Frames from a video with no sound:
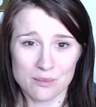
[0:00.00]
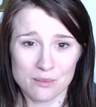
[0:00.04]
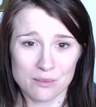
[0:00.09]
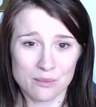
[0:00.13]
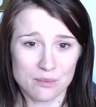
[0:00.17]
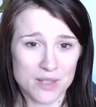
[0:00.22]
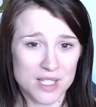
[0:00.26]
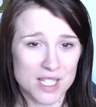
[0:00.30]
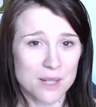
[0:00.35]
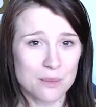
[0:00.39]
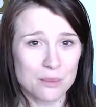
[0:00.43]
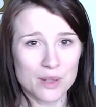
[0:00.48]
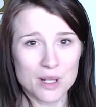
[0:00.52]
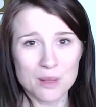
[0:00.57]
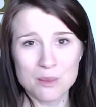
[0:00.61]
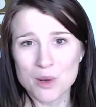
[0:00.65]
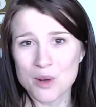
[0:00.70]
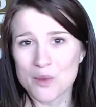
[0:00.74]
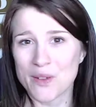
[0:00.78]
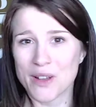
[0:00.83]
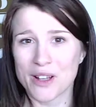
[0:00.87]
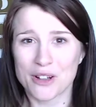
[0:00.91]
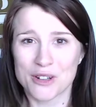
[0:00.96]
simply
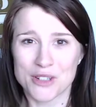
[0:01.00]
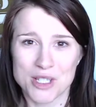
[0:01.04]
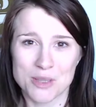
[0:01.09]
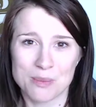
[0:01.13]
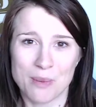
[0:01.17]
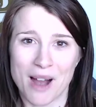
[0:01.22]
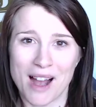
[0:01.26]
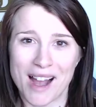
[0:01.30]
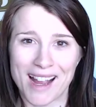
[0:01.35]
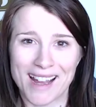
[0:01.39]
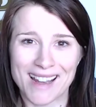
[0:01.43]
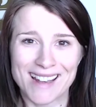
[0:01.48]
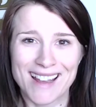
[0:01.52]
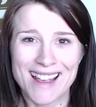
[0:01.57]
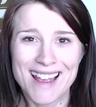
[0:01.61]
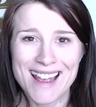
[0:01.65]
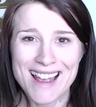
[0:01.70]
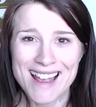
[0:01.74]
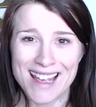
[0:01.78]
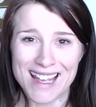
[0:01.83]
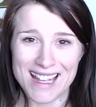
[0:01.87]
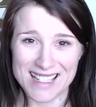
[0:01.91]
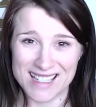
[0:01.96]
moving your spine
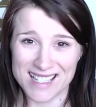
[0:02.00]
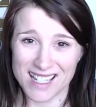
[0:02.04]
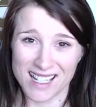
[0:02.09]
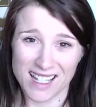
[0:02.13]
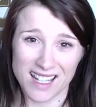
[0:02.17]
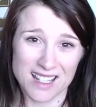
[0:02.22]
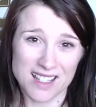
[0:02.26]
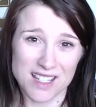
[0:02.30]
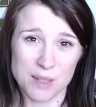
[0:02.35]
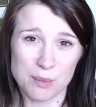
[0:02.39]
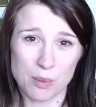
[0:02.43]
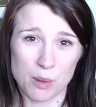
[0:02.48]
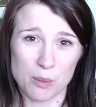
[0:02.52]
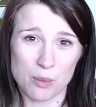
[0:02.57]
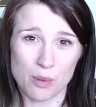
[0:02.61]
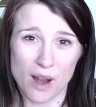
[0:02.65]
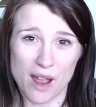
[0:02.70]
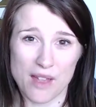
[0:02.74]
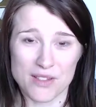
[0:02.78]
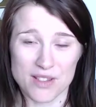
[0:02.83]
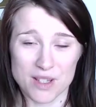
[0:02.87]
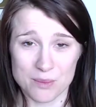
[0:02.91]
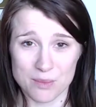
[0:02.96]
and taking deeper
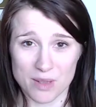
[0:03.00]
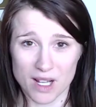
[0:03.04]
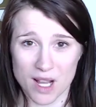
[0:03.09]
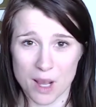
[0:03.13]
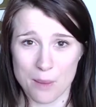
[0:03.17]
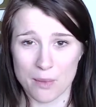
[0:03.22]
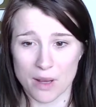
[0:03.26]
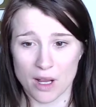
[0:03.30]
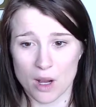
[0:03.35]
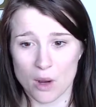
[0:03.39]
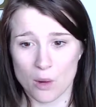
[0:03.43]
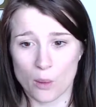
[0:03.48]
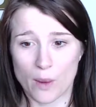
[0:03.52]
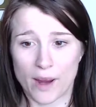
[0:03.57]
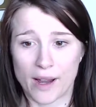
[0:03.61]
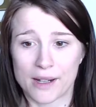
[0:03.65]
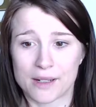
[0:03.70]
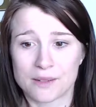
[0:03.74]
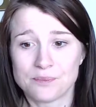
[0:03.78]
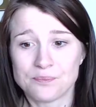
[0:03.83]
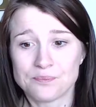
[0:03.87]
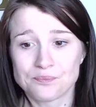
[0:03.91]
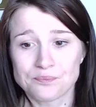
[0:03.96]
breaths and becoming
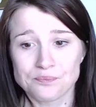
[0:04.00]
aware.